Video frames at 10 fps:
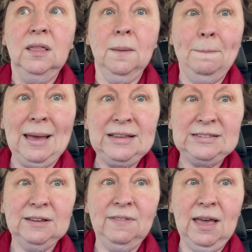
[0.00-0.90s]
the
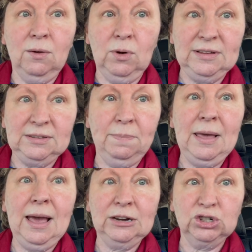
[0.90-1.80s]
base of that
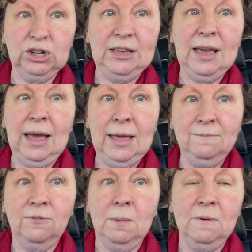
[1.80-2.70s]
recipe actually
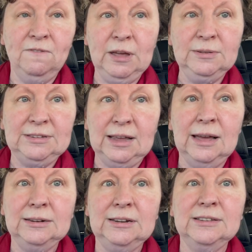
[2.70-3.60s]
came from a food
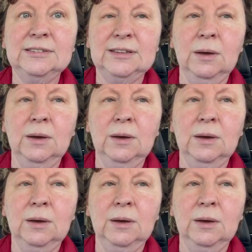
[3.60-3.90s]
scientist.